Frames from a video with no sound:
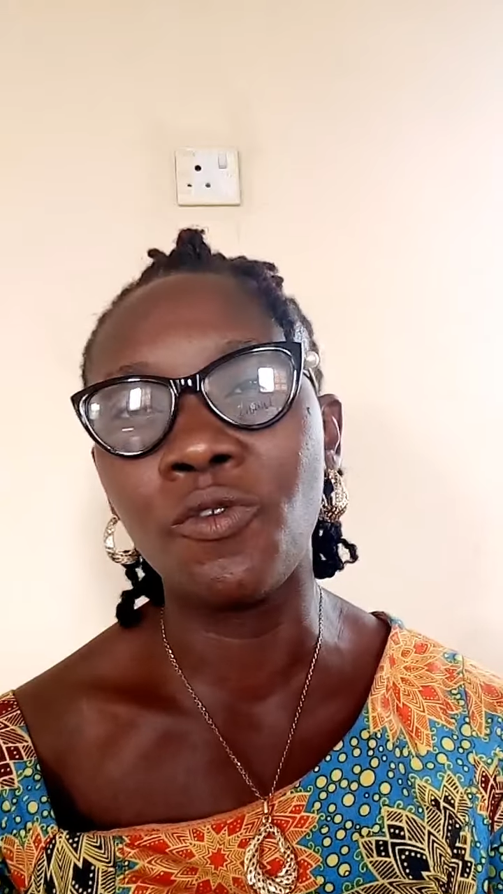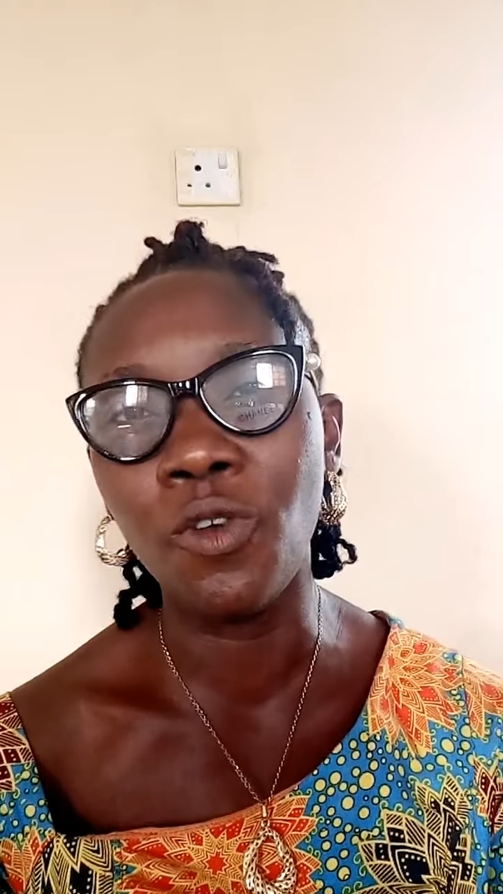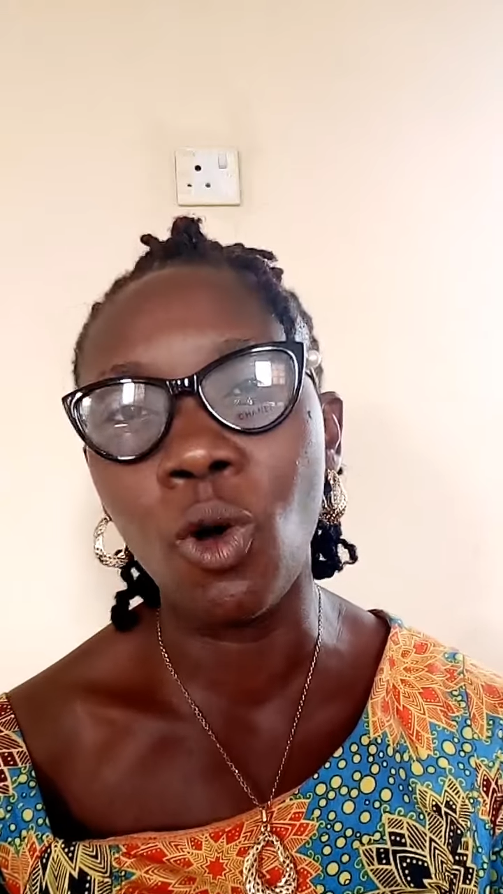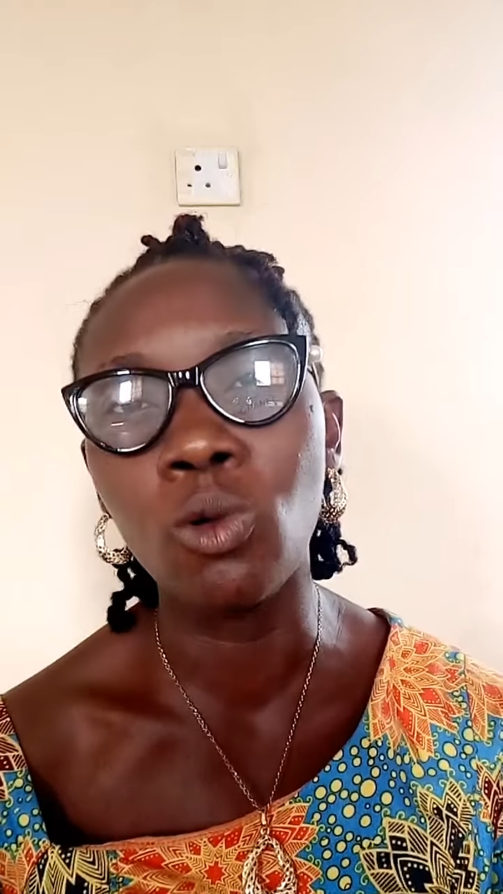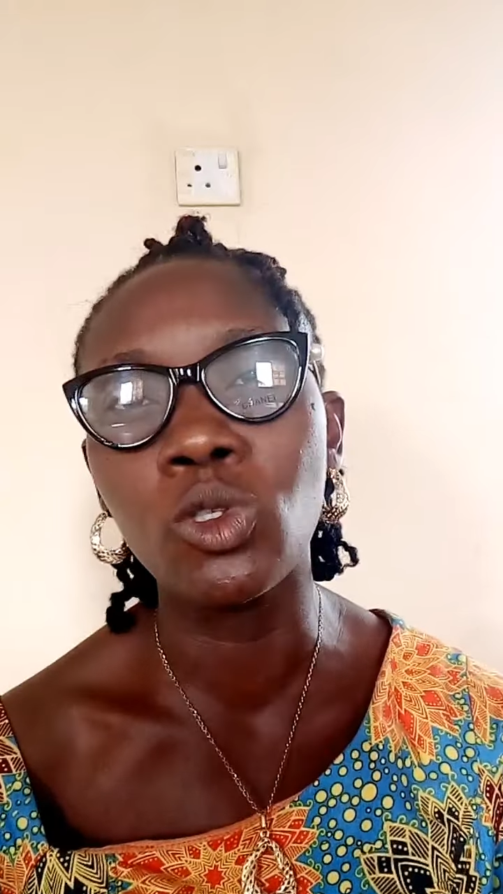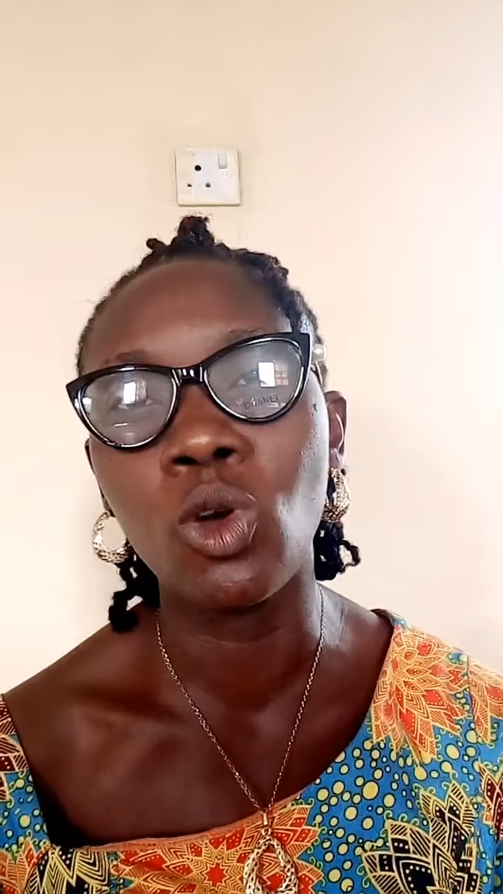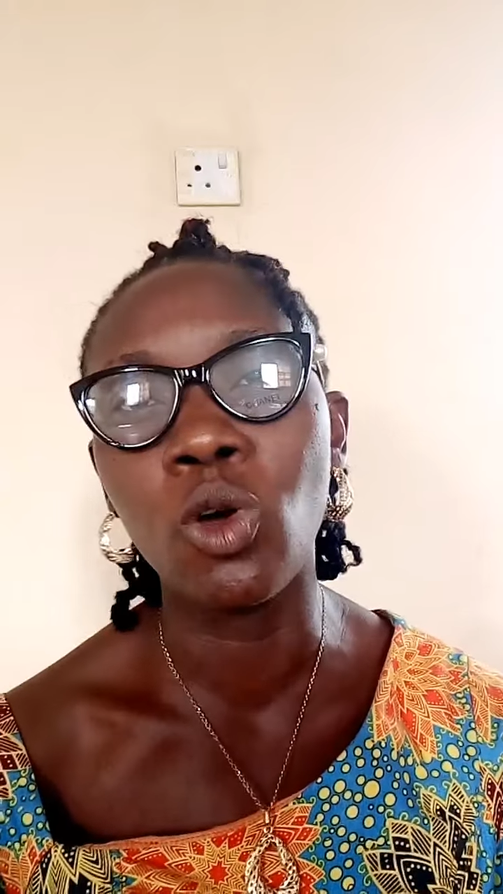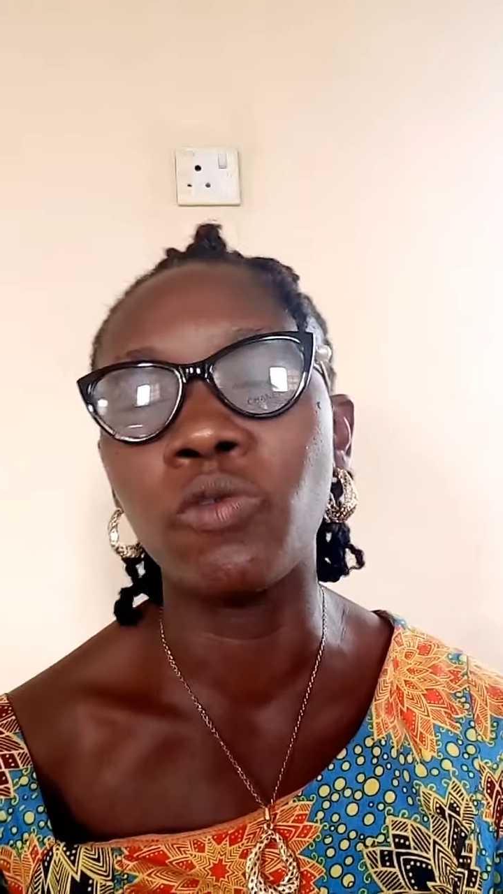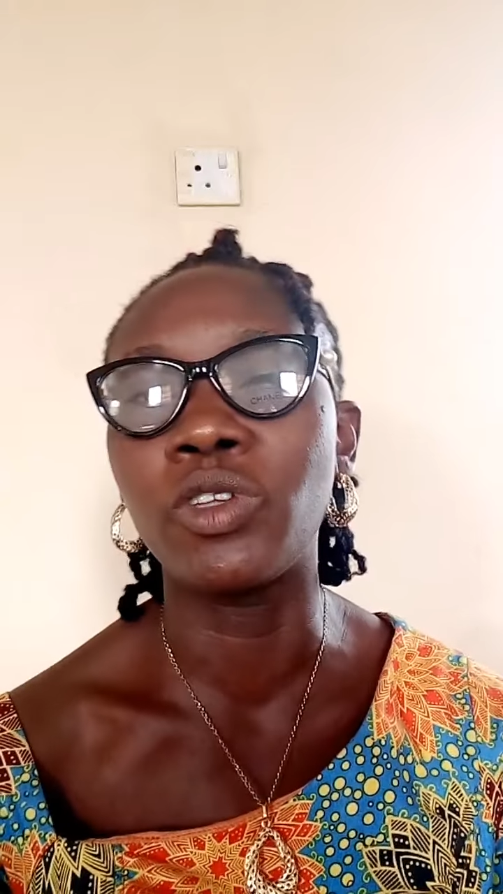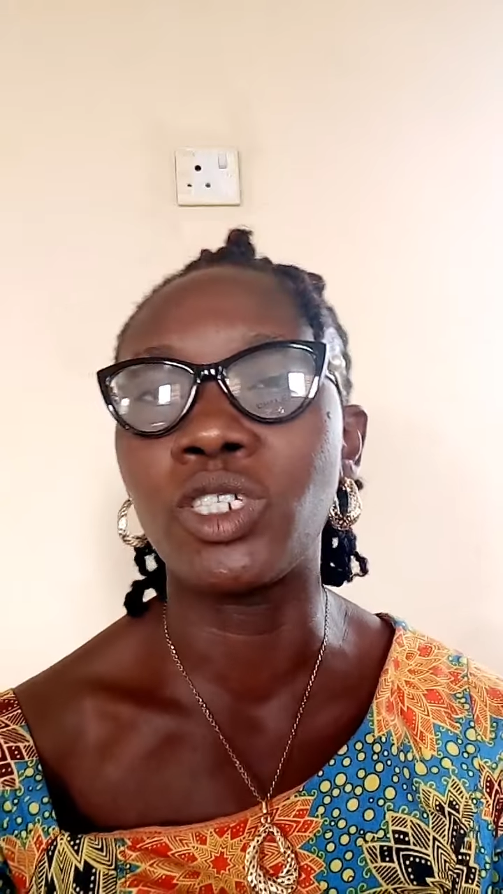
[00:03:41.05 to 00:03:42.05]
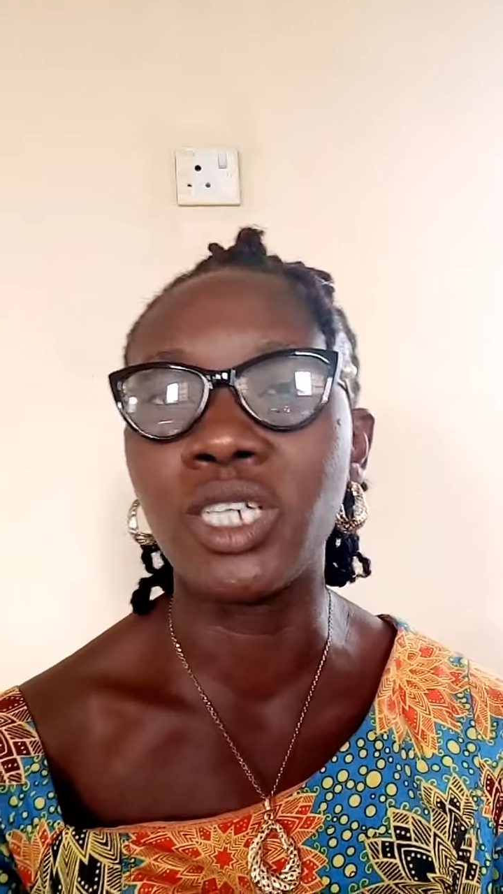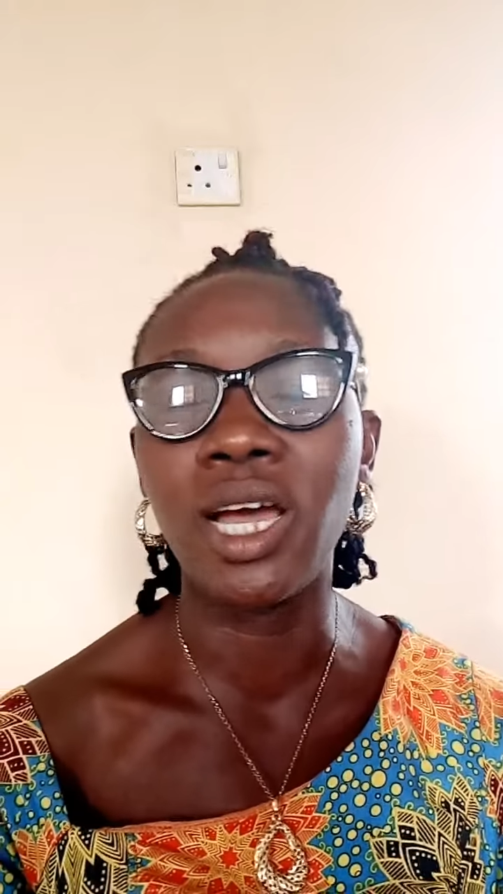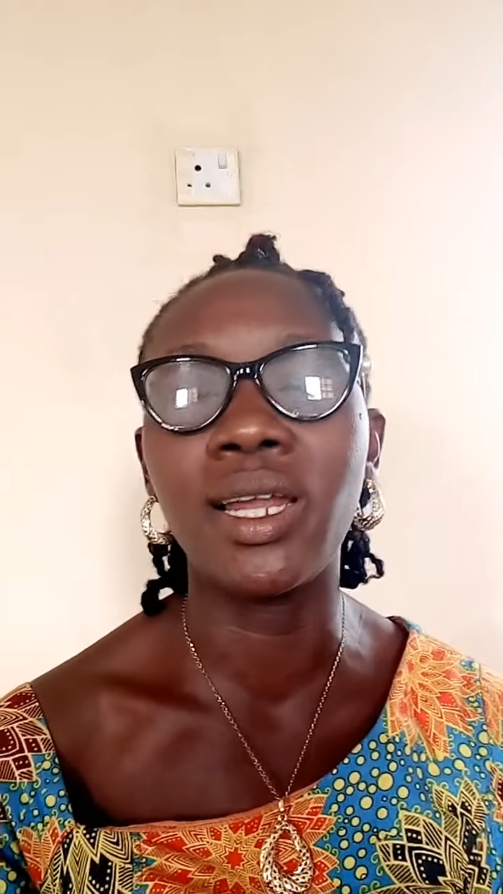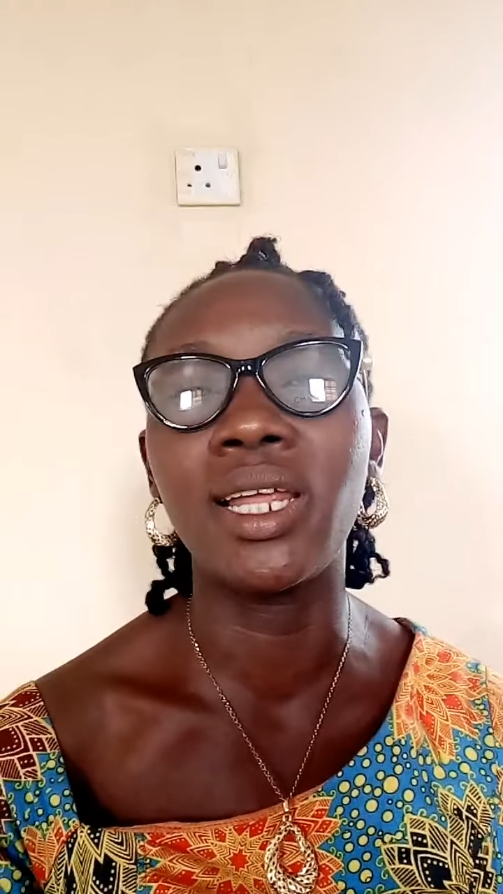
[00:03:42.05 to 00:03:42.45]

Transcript: fault of the child,